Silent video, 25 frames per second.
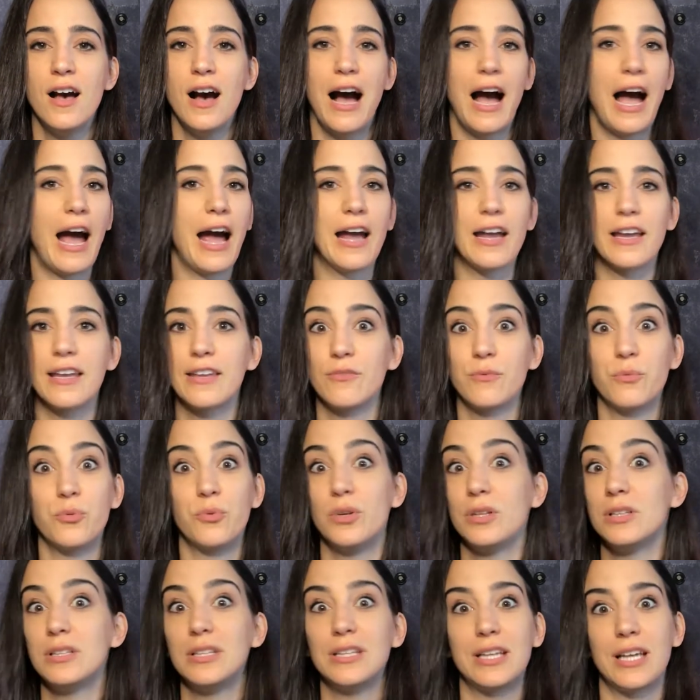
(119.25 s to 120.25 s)
I
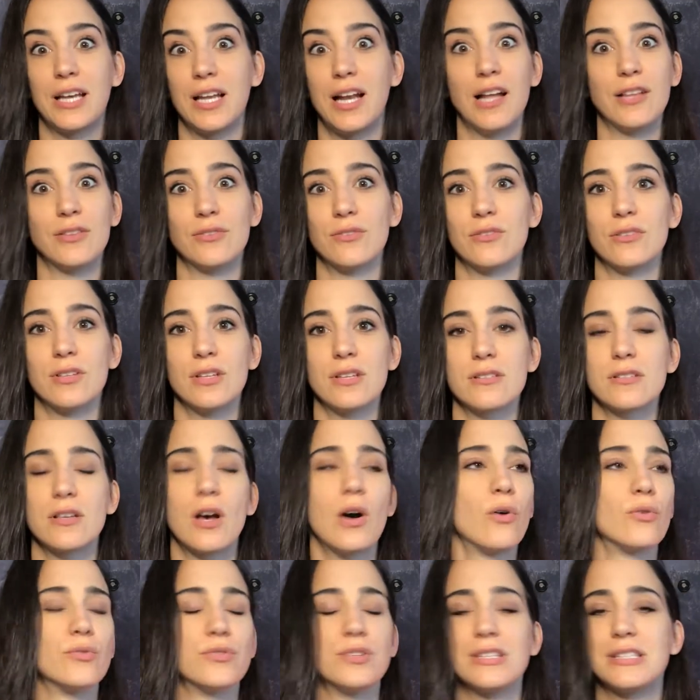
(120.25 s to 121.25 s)
really cannot do this,
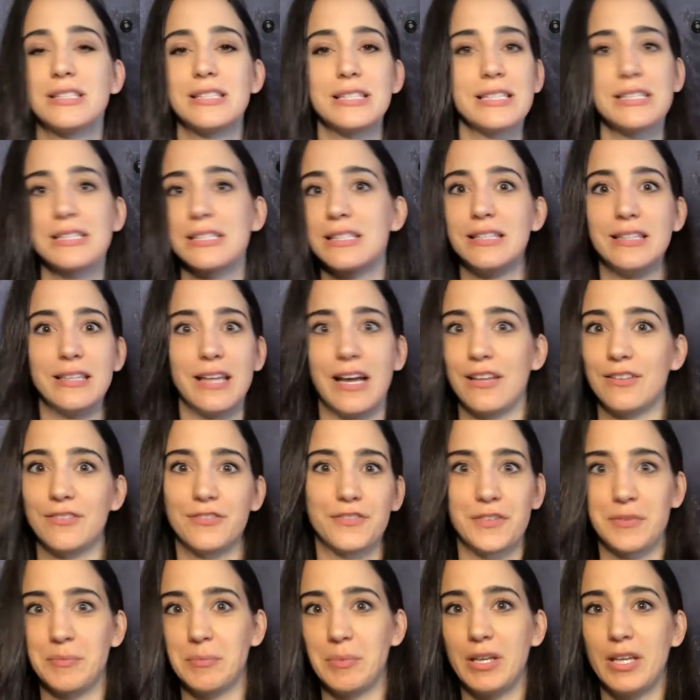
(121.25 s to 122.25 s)
oh, this is not
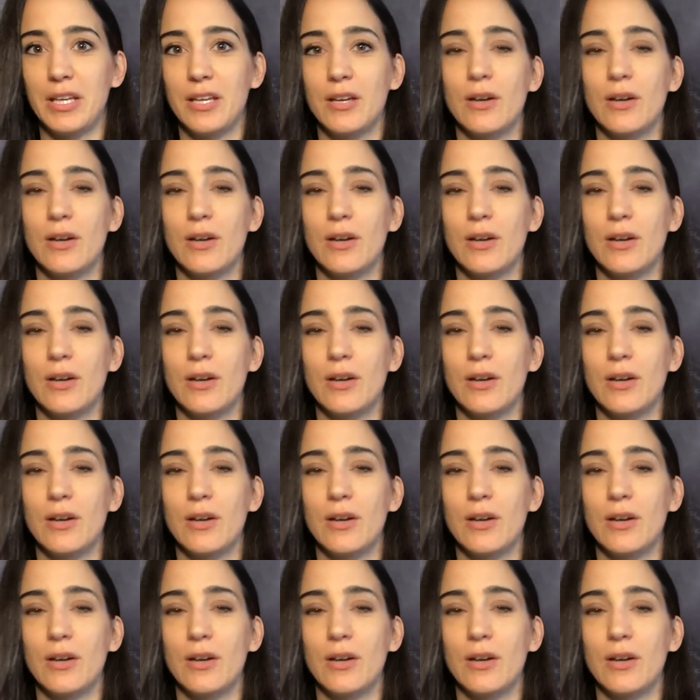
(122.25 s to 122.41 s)
for me,